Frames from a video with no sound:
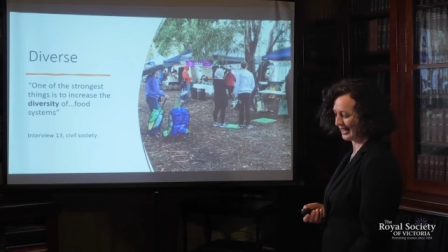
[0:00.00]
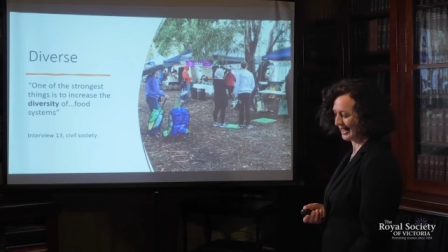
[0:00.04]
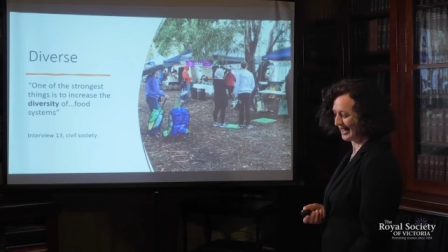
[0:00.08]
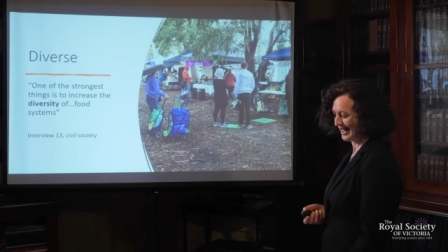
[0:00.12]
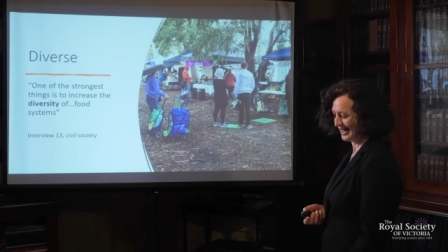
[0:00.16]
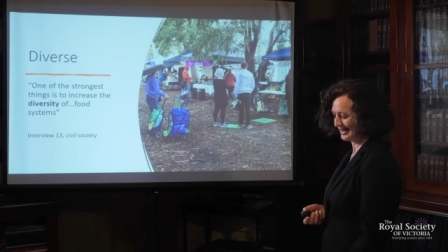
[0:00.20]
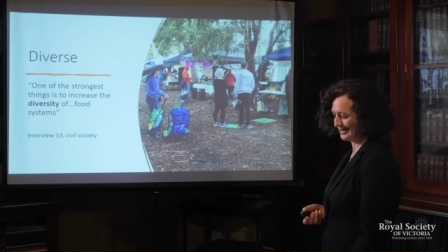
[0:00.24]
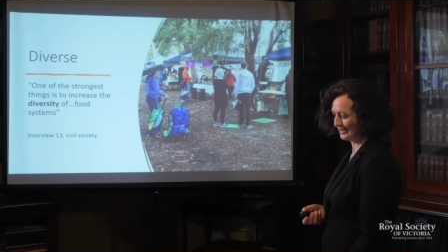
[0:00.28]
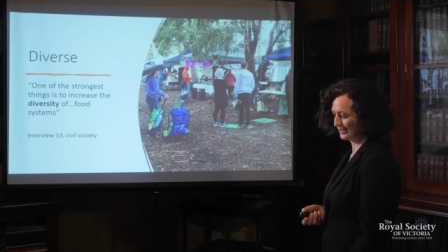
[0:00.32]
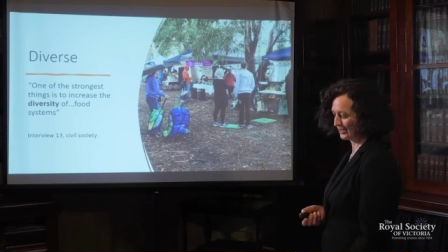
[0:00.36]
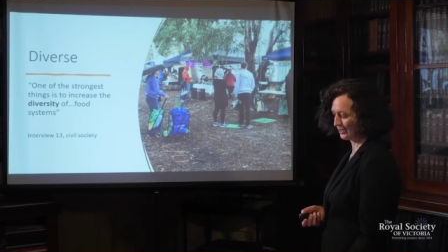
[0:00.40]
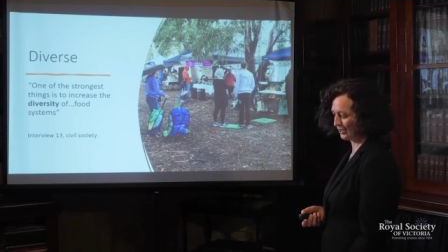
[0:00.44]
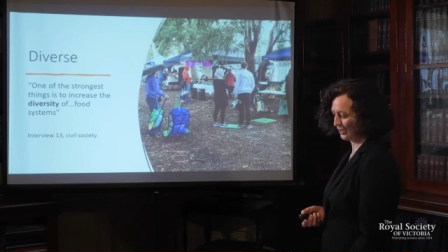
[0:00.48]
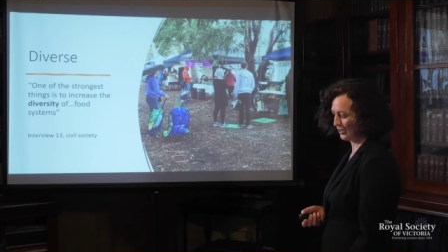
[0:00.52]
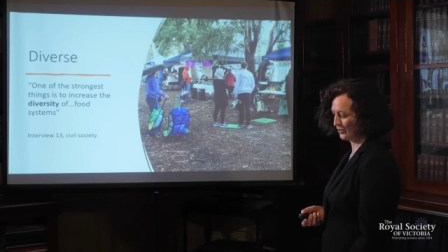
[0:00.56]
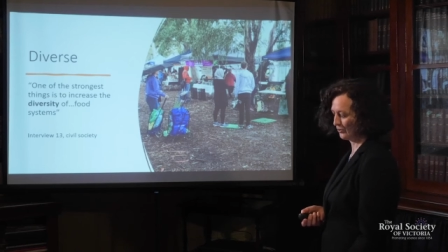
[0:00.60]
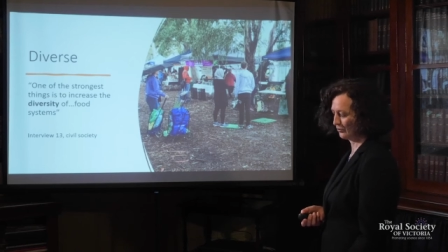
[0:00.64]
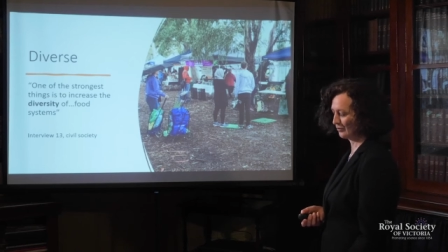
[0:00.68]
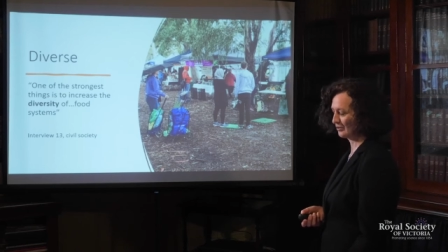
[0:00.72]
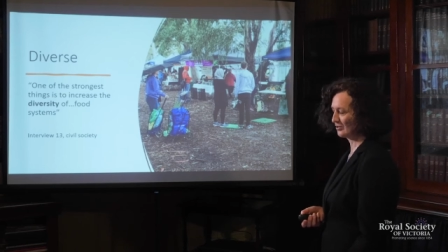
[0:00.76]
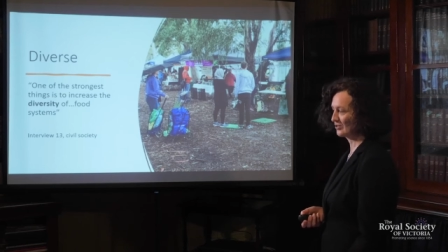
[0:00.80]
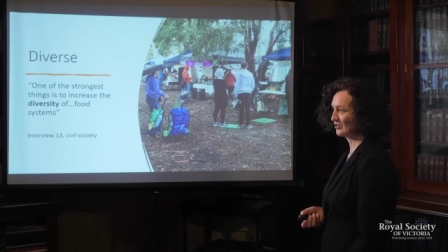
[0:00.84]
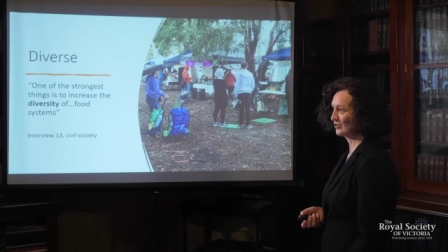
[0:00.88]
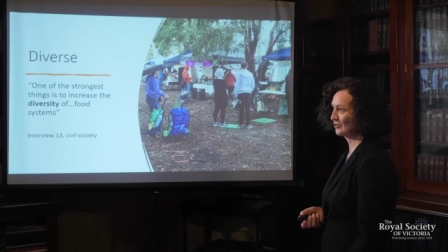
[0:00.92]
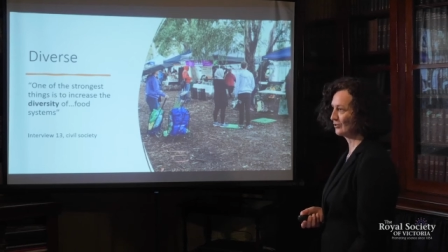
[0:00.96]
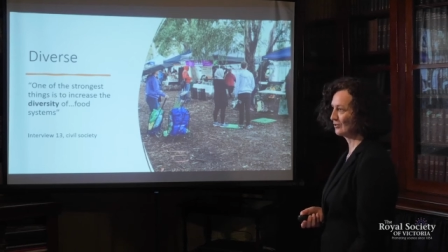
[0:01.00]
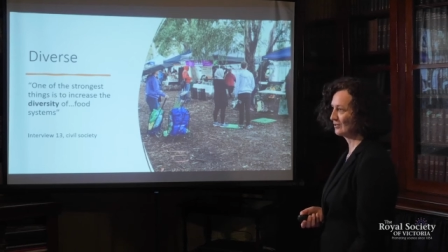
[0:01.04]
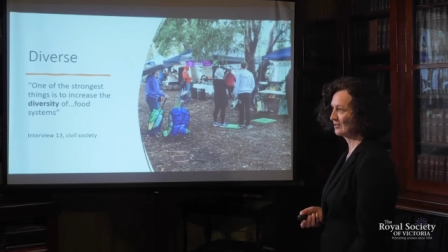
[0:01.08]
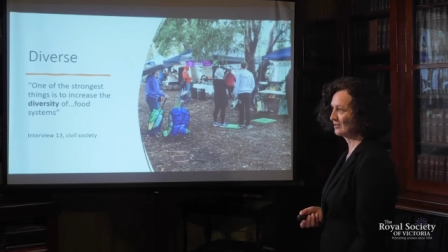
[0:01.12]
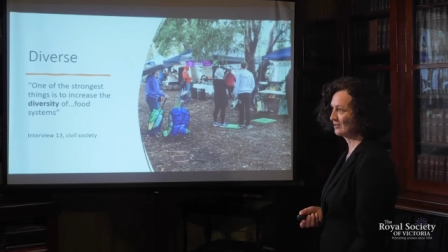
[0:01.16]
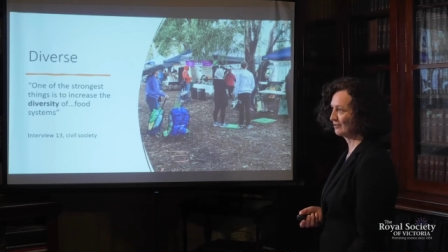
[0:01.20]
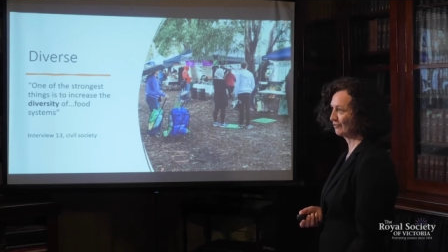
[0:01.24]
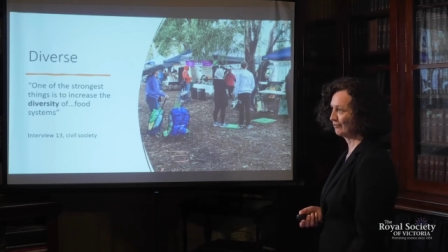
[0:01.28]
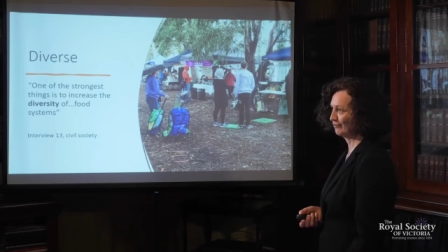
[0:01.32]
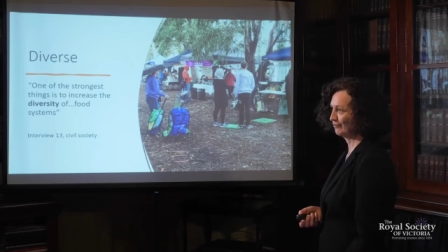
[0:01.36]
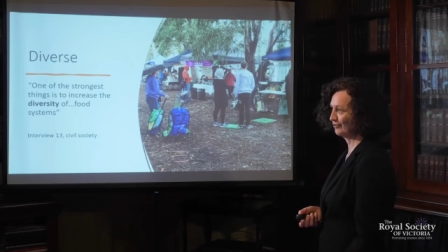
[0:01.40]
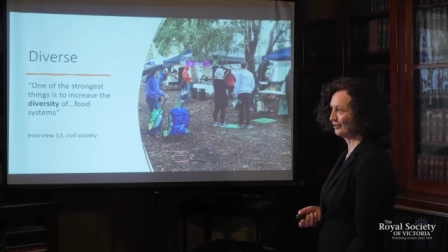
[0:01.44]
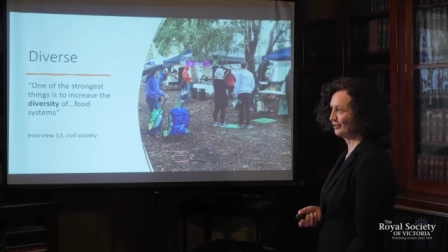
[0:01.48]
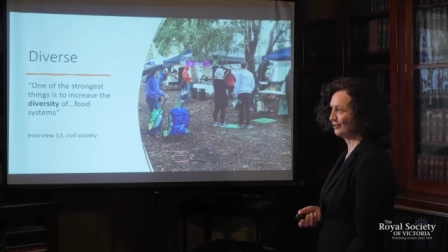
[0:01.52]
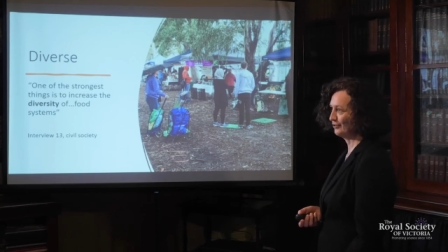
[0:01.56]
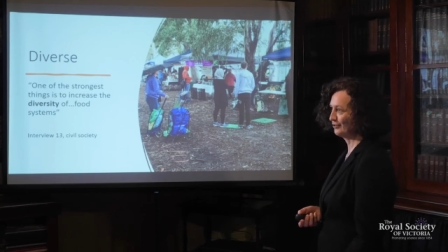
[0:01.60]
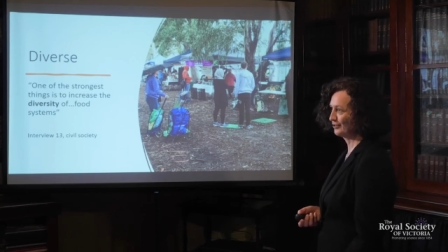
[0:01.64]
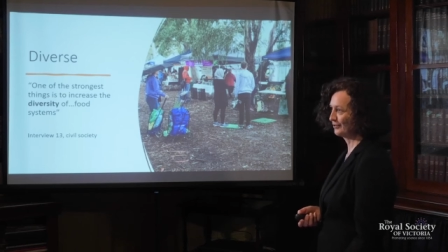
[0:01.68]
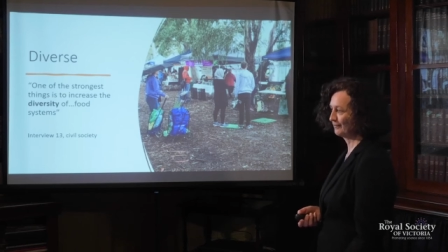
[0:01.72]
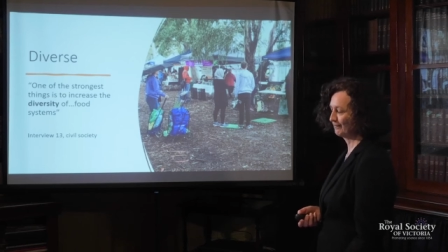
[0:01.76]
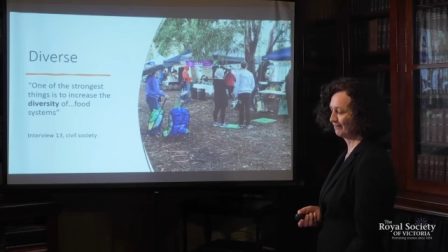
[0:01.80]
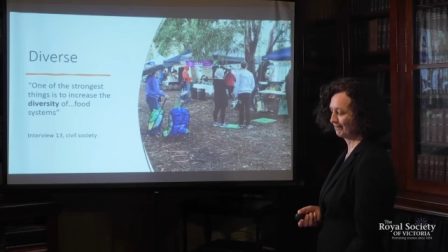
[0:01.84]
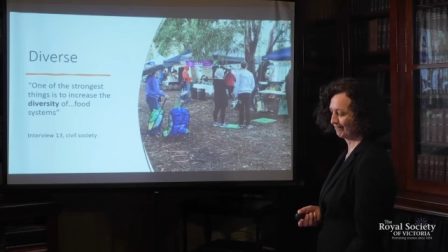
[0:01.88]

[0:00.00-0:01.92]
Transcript: and local sources of food.